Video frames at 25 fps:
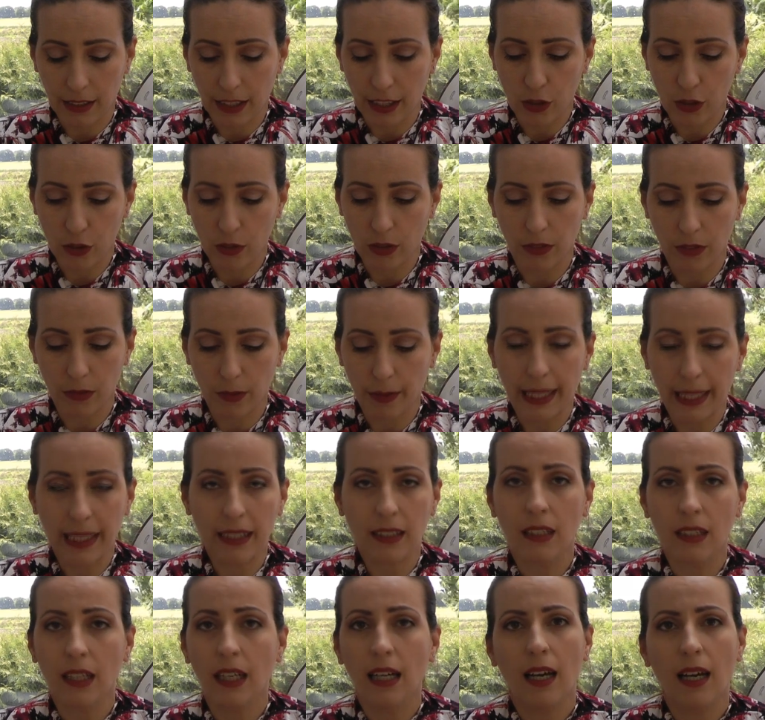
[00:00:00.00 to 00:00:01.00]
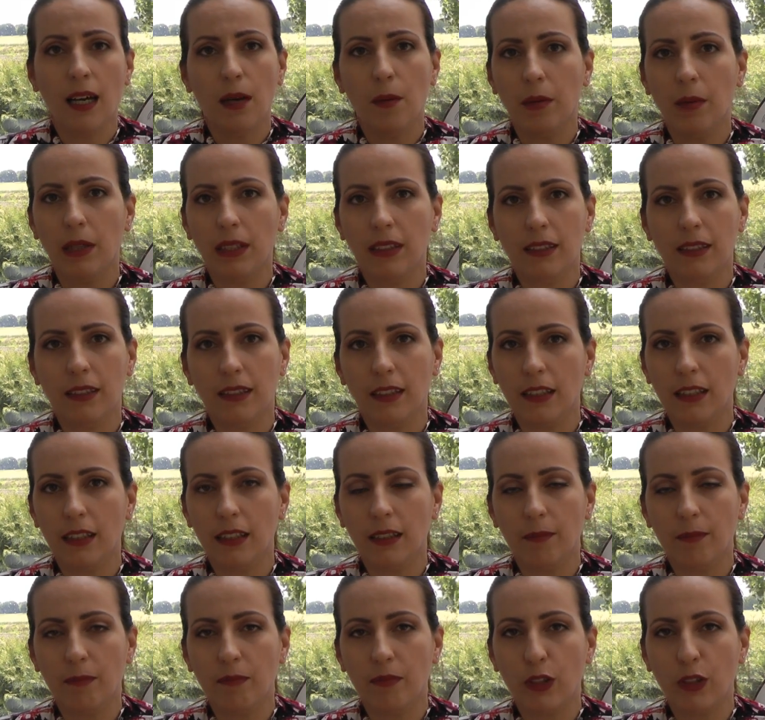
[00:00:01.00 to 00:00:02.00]
I should have made. But
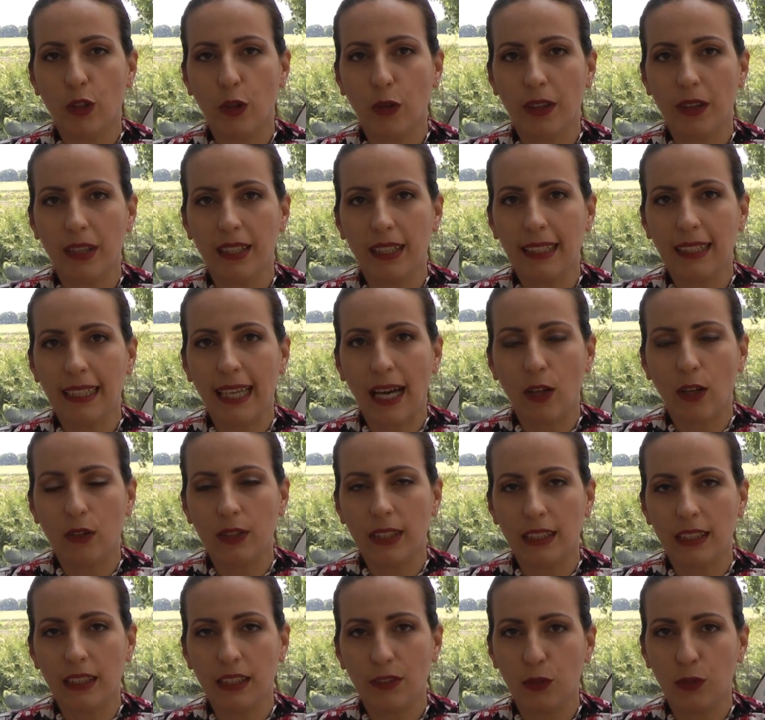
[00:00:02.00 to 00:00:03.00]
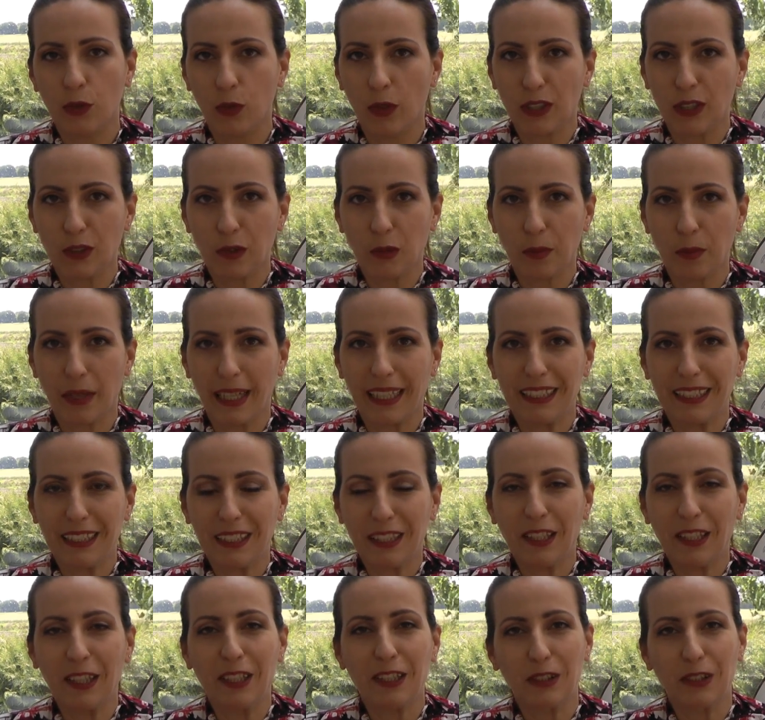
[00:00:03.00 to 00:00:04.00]
don't think now that if you want to make
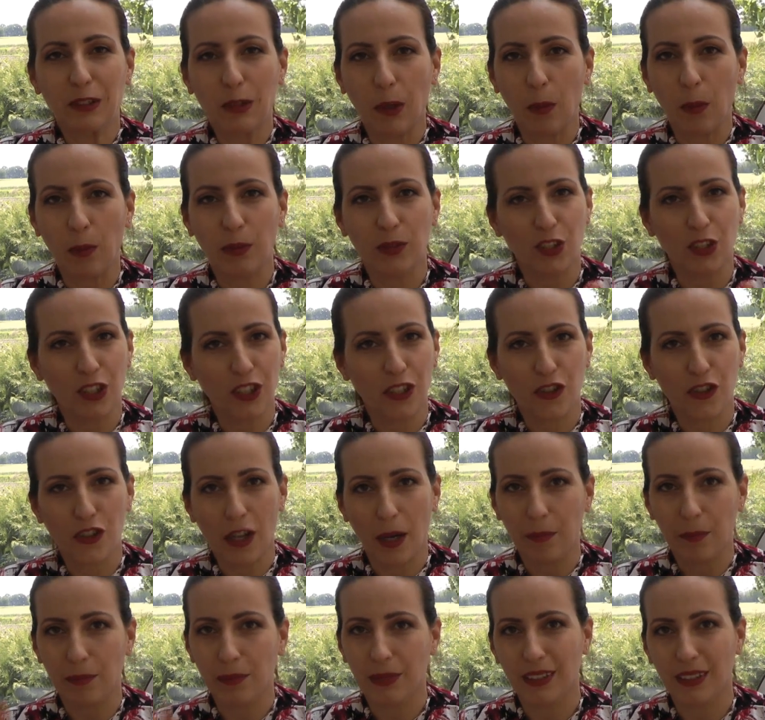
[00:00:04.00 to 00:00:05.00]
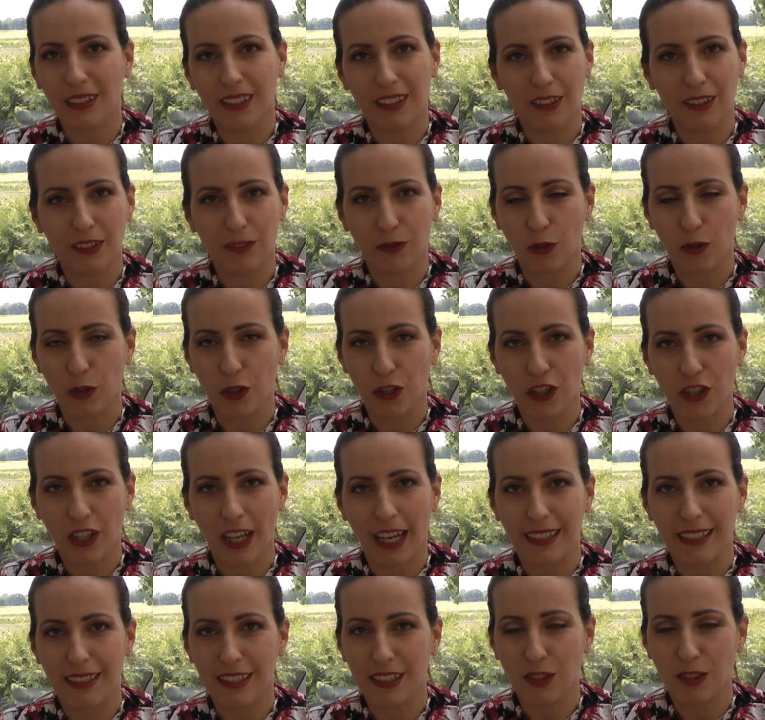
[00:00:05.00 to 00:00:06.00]
this top, just jump 4
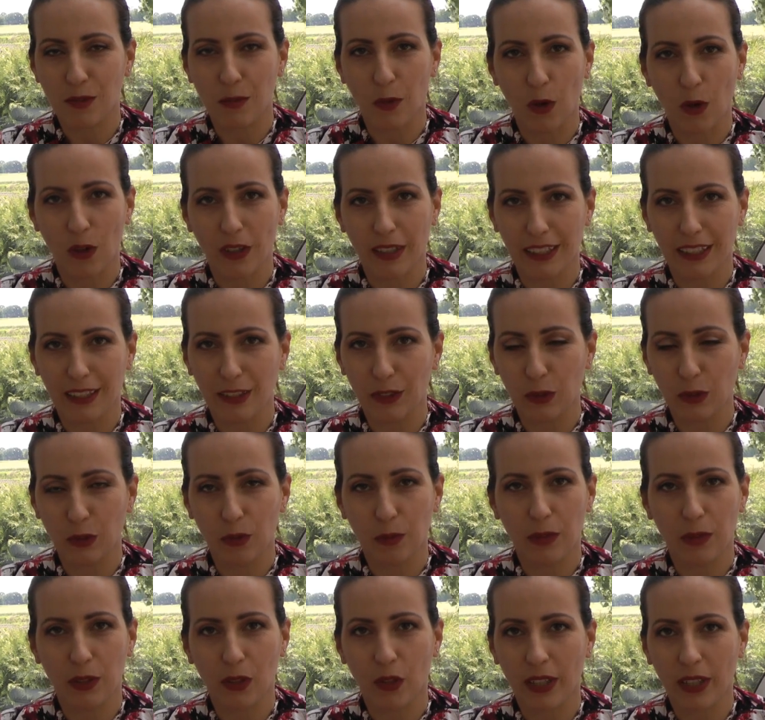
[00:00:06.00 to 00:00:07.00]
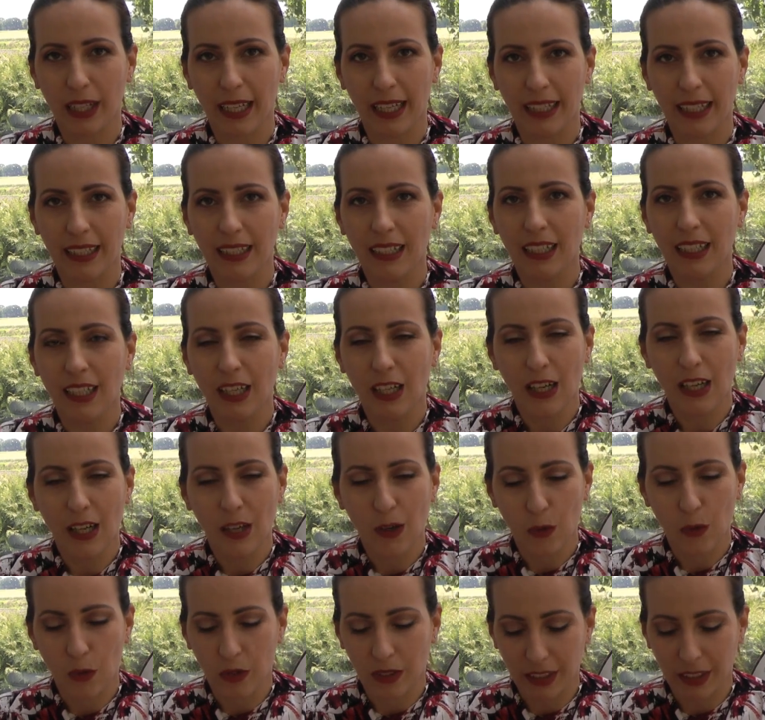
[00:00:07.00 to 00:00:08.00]
sizes smaller and you'll be okay,
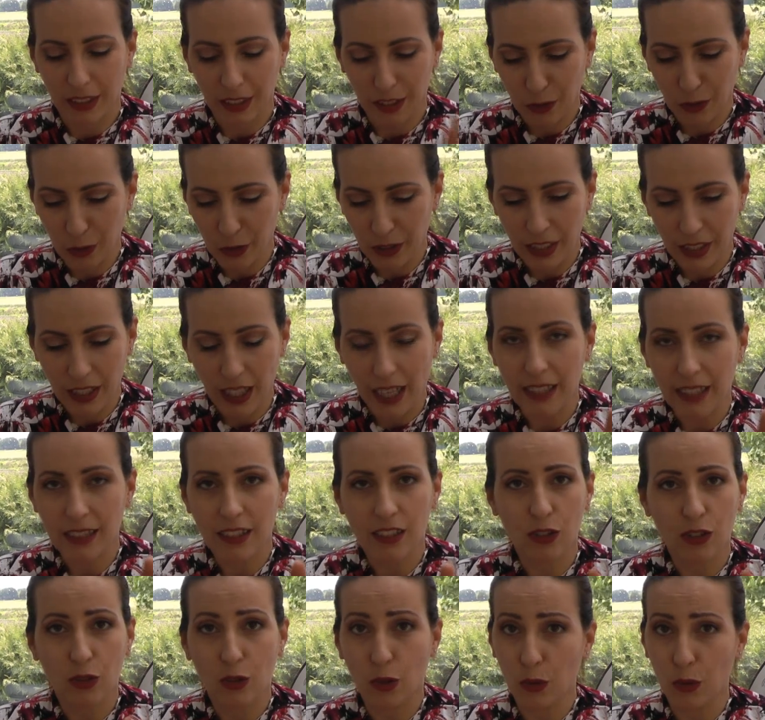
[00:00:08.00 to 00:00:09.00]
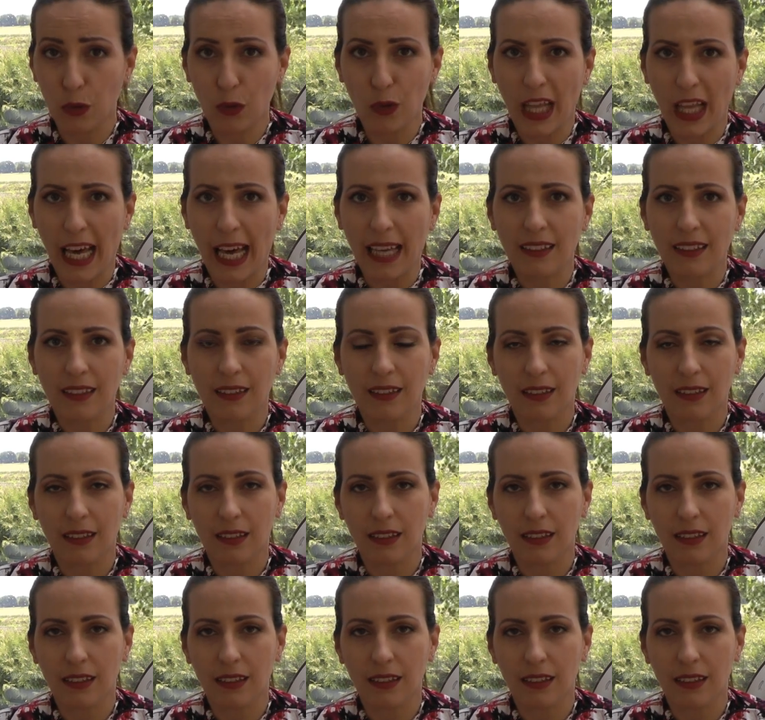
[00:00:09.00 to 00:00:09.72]
or 3 sizes. Don't do that.